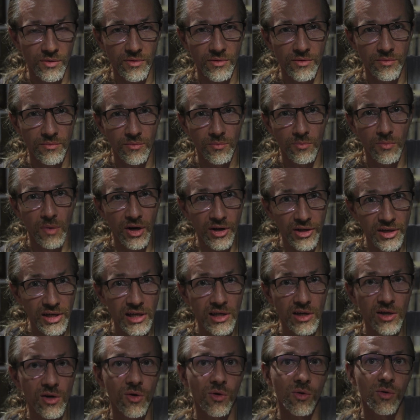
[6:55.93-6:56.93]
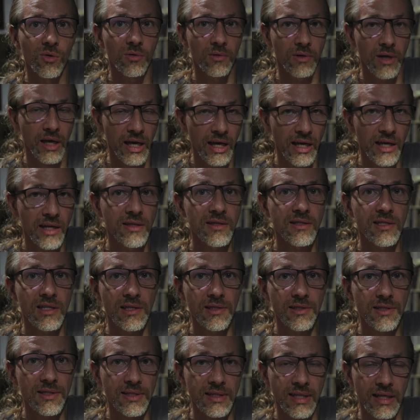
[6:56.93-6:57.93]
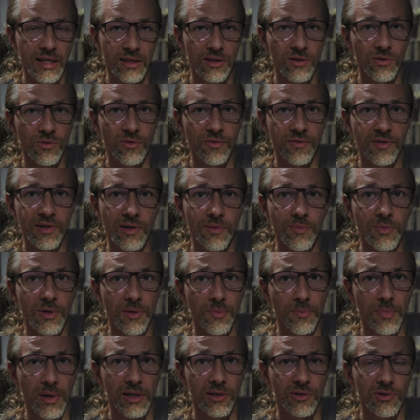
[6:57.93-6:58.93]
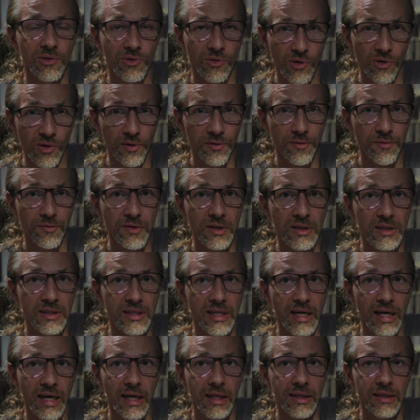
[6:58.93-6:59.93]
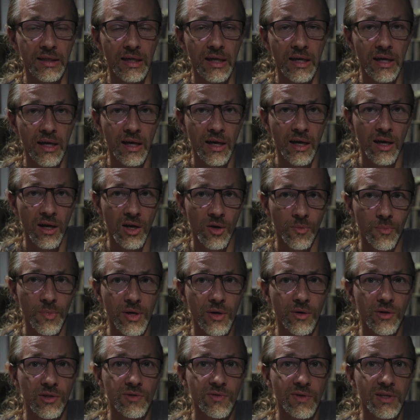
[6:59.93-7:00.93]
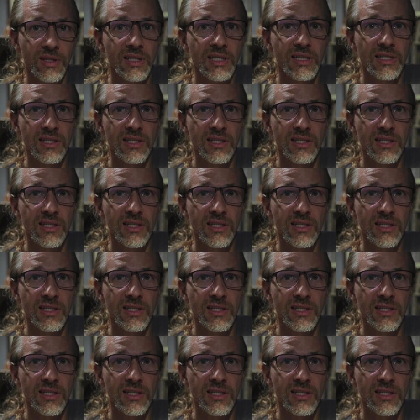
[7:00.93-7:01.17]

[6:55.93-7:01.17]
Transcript: Marinco, and instead you will be better off with that, because with these